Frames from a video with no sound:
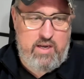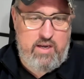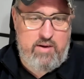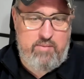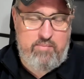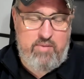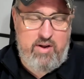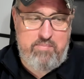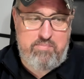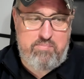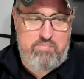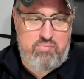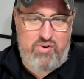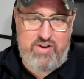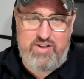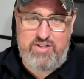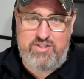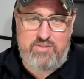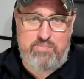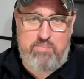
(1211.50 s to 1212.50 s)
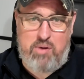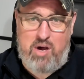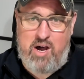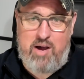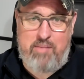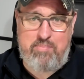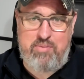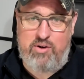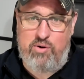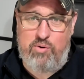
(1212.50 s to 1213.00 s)
My brain's
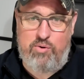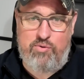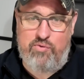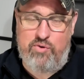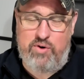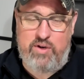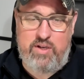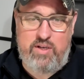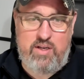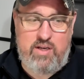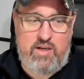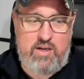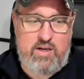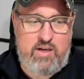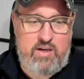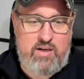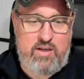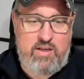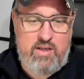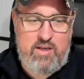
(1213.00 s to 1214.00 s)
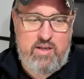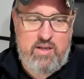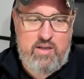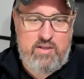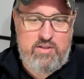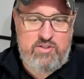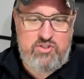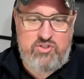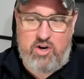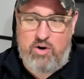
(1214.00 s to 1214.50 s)
popping over it.
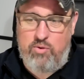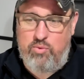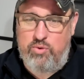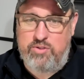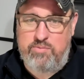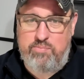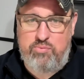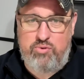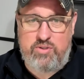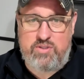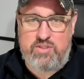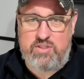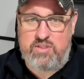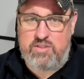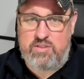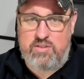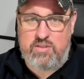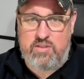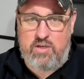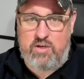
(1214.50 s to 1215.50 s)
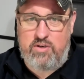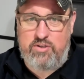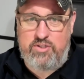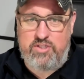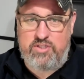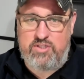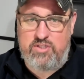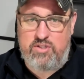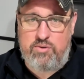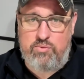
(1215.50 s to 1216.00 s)
Star Wars books are
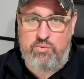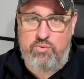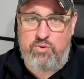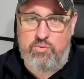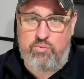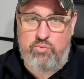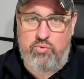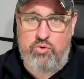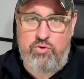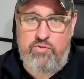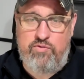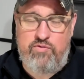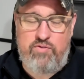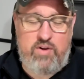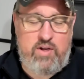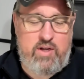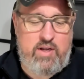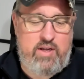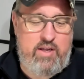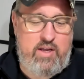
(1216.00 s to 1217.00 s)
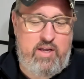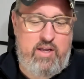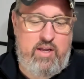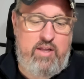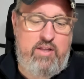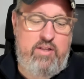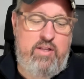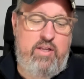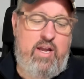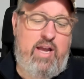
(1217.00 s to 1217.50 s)
just through the roof.
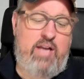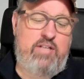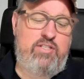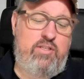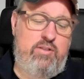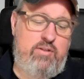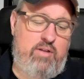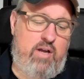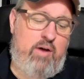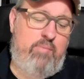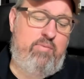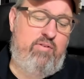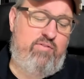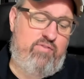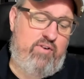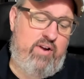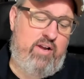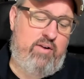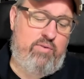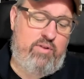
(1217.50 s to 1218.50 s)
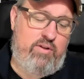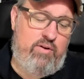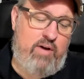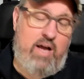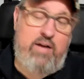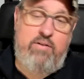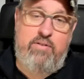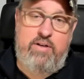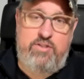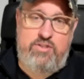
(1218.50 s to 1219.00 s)
Actually, I'll be frank with you.
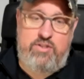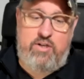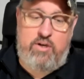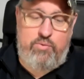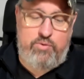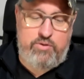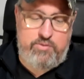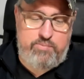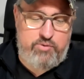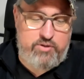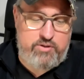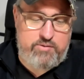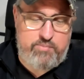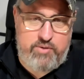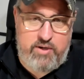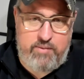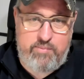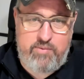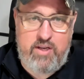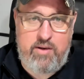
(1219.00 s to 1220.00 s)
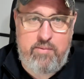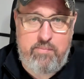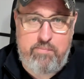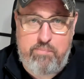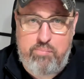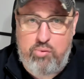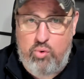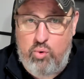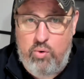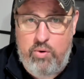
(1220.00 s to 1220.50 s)
I like Star Wars books, but I'm getting
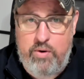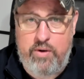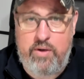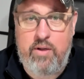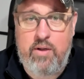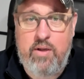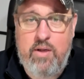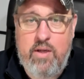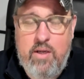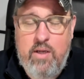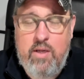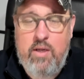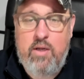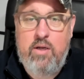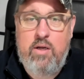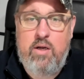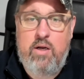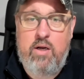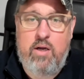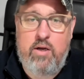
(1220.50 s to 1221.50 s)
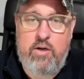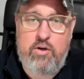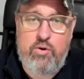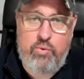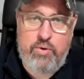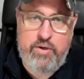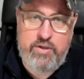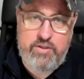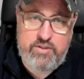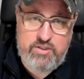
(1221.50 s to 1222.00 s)
bored
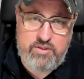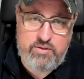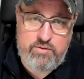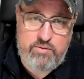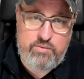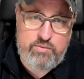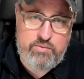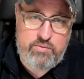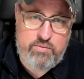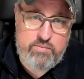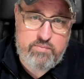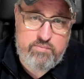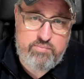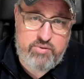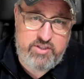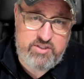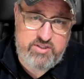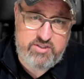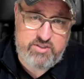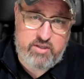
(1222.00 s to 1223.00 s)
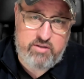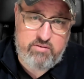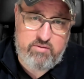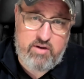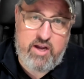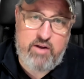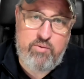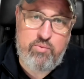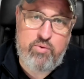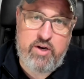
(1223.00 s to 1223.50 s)
going to places
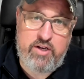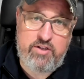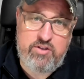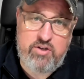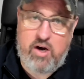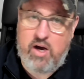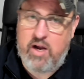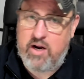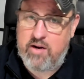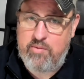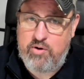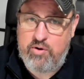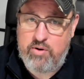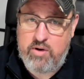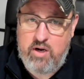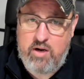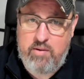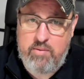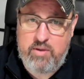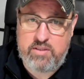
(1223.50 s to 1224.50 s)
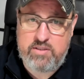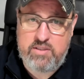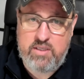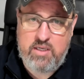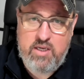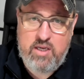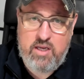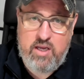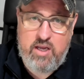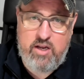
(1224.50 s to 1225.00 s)
online where I talk about comics,
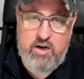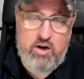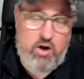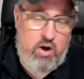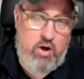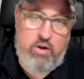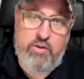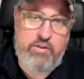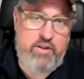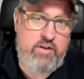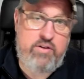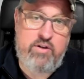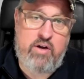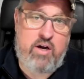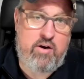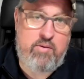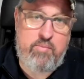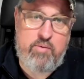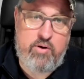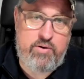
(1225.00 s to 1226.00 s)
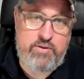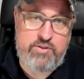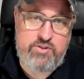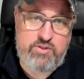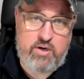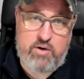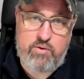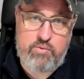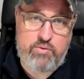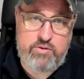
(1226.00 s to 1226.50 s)
and all they talk about is
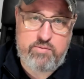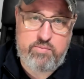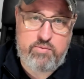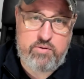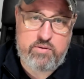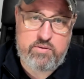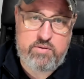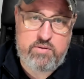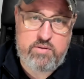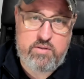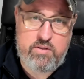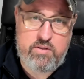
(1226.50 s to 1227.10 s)
Star Wars books.